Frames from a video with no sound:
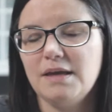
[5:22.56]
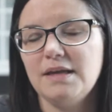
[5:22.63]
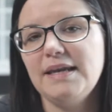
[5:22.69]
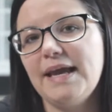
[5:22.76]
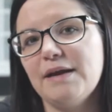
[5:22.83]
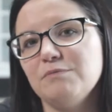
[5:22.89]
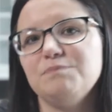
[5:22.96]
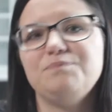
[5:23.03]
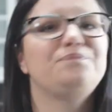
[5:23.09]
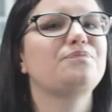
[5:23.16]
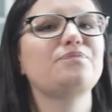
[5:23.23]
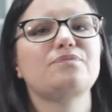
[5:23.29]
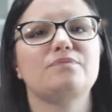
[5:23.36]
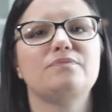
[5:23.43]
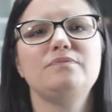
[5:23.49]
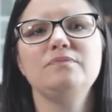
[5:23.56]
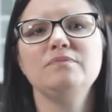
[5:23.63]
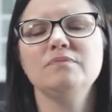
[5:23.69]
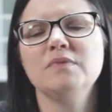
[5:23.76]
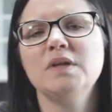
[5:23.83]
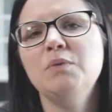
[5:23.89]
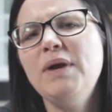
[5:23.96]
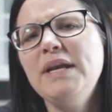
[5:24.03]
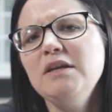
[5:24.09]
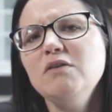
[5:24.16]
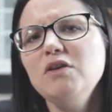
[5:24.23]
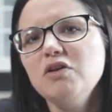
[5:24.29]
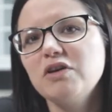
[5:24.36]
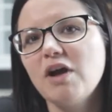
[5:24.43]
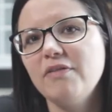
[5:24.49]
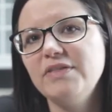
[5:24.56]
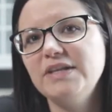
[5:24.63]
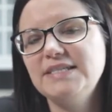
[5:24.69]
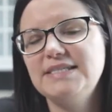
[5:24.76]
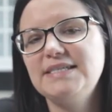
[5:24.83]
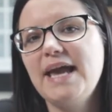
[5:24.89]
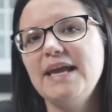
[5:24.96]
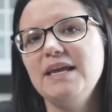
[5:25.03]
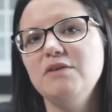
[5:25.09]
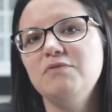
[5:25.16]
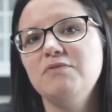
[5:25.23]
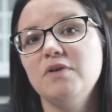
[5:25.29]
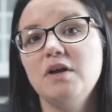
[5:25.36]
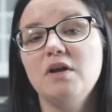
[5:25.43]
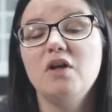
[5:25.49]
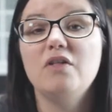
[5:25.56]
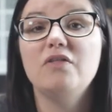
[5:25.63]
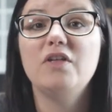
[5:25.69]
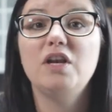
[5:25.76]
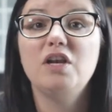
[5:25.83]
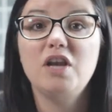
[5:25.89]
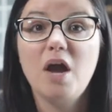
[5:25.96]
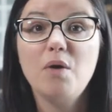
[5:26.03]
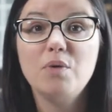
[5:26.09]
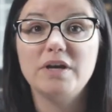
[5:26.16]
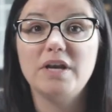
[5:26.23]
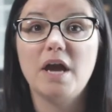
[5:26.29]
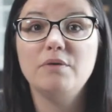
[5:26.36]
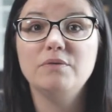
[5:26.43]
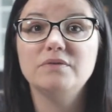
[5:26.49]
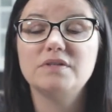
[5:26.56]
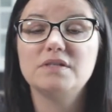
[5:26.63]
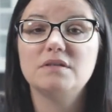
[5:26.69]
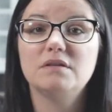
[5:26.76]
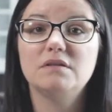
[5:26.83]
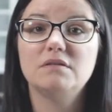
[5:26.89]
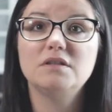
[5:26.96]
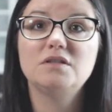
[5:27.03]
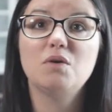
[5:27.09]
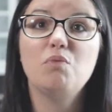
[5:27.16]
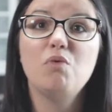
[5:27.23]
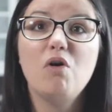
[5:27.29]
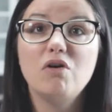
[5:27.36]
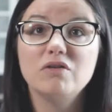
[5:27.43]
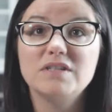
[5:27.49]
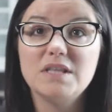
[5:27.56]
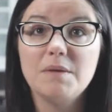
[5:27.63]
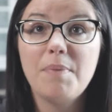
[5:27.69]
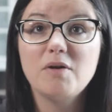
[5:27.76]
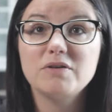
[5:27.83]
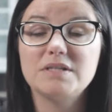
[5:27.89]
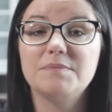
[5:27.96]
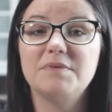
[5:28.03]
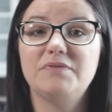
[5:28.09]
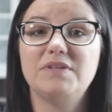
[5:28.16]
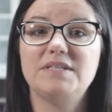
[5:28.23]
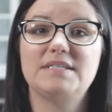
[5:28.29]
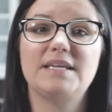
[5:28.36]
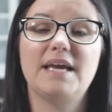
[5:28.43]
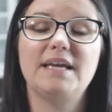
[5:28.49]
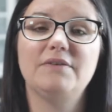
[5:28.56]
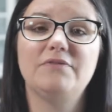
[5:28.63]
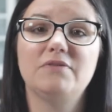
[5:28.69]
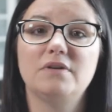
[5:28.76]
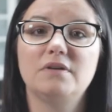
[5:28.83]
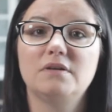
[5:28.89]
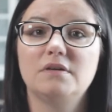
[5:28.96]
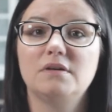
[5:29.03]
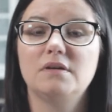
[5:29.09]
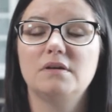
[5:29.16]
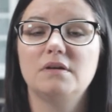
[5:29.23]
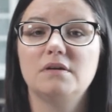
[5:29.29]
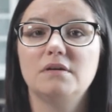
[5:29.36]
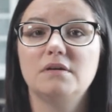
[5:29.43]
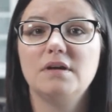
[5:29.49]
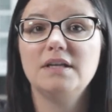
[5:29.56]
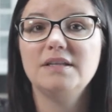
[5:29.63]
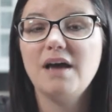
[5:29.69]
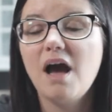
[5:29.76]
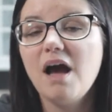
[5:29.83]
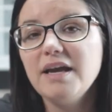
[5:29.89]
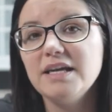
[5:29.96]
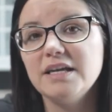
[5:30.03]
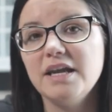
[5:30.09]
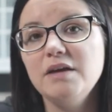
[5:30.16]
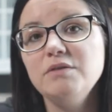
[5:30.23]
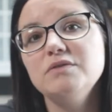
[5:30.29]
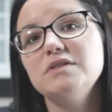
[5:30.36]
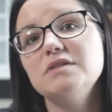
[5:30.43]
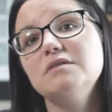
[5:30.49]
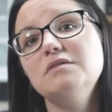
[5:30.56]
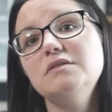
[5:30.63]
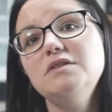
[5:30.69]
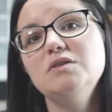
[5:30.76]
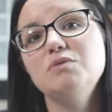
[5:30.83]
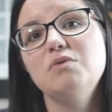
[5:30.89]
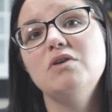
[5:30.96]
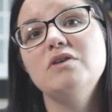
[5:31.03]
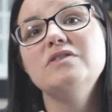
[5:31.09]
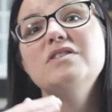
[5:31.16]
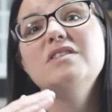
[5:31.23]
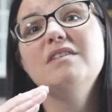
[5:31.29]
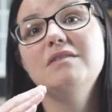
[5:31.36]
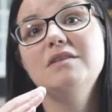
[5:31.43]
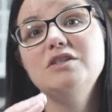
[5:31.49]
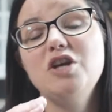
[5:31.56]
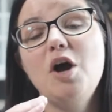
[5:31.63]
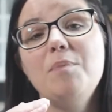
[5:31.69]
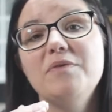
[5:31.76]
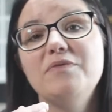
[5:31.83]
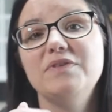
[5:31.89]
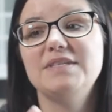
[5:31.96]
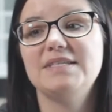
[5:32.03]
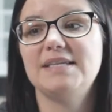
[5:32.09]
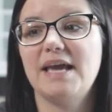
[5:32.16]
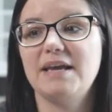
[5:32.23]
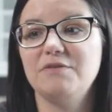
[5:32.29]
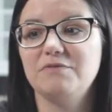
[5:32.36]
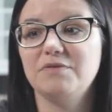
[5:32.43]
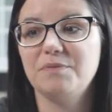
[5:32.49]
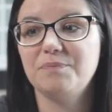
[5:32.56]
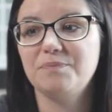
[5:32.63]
Now, when you look on the stave, the lower notes are towards the bottom of the stave, and the higher notes are towards the top of the stave.